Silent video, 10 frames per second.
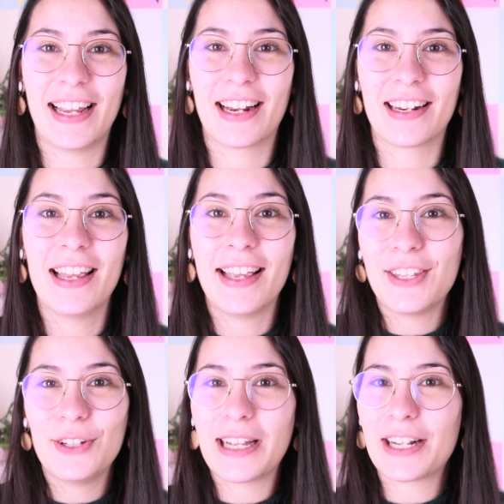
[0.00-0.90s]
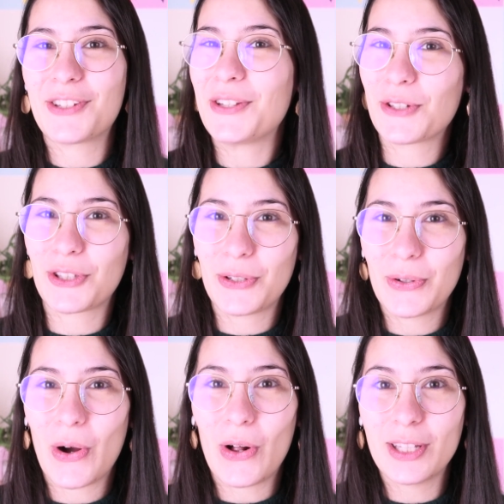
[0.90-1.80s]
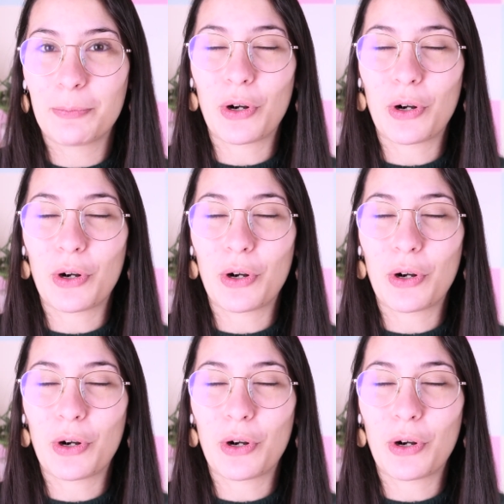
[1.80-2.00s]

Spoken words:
and you'll get used to all the